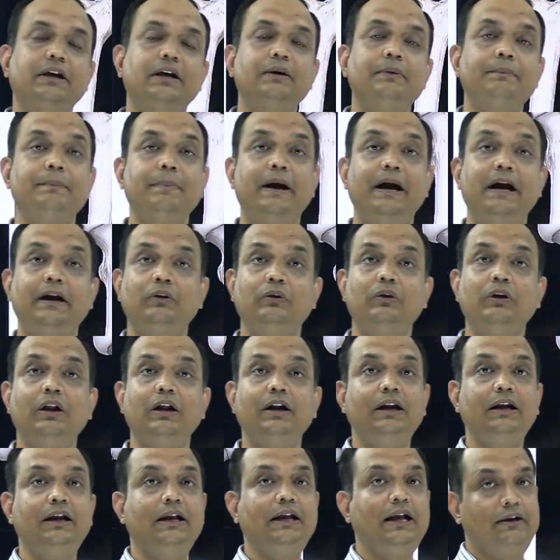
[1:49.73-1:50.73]
the
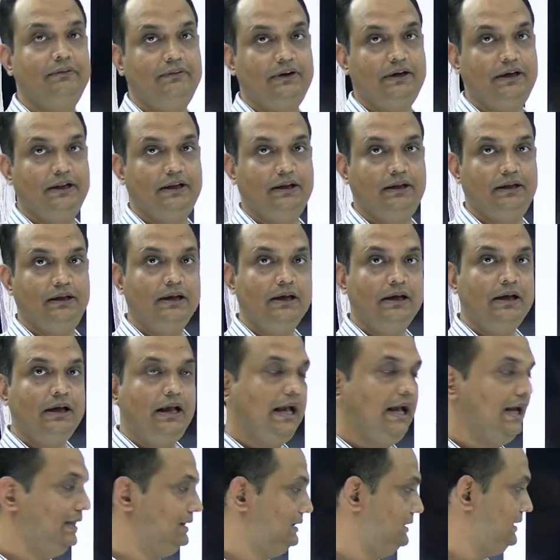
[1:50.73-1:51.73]
medullary cavity.
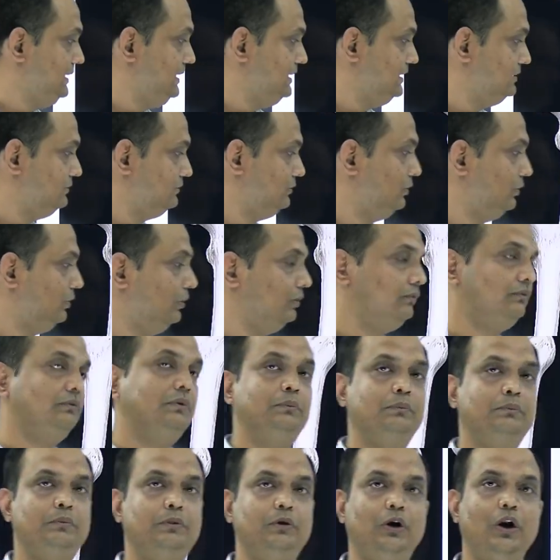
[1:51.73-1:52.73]
And these
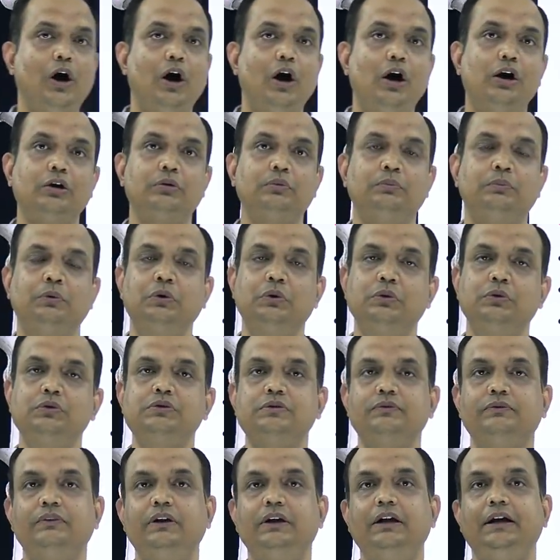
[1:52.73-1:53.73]
long
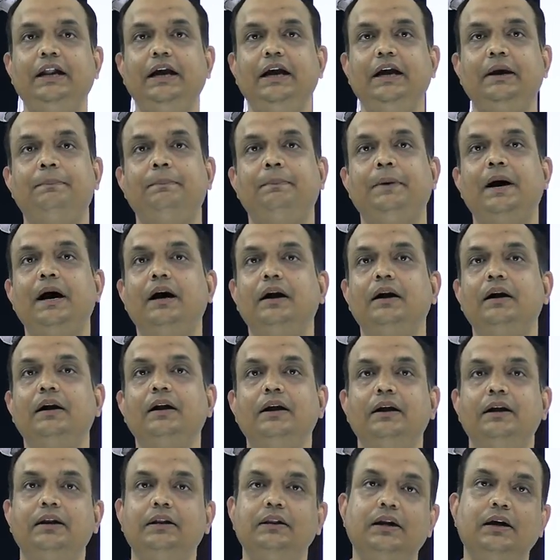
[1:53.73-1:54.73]
bones will take
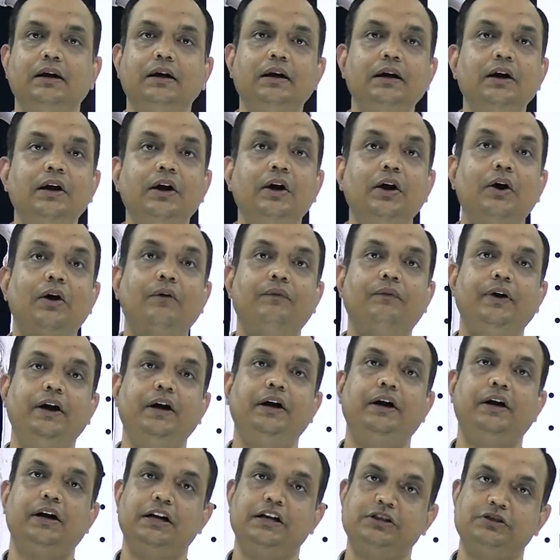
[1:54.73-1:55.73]
part in the
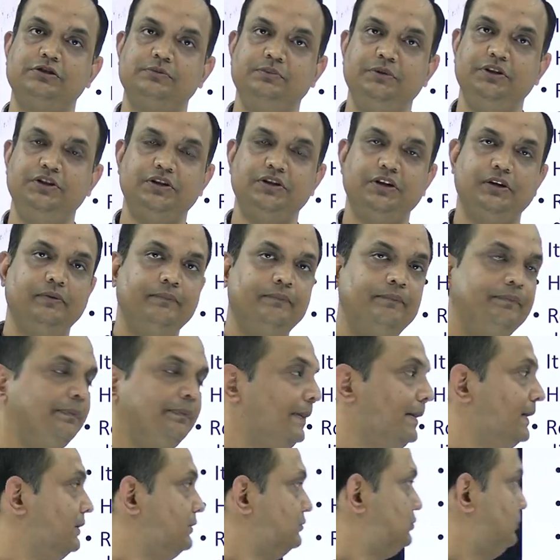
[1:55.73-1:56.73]
weight transmission.
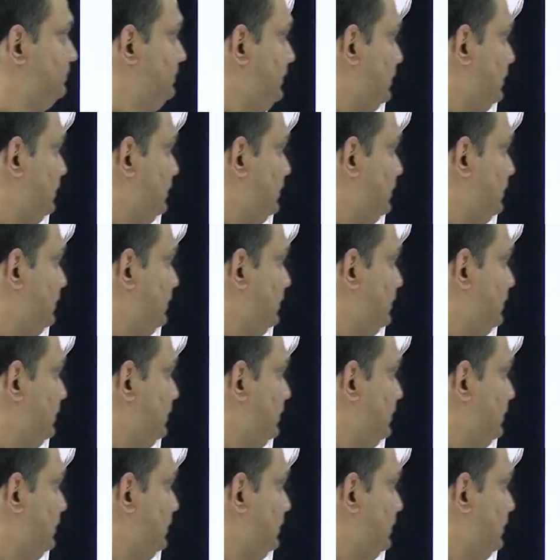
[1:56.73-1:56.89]
So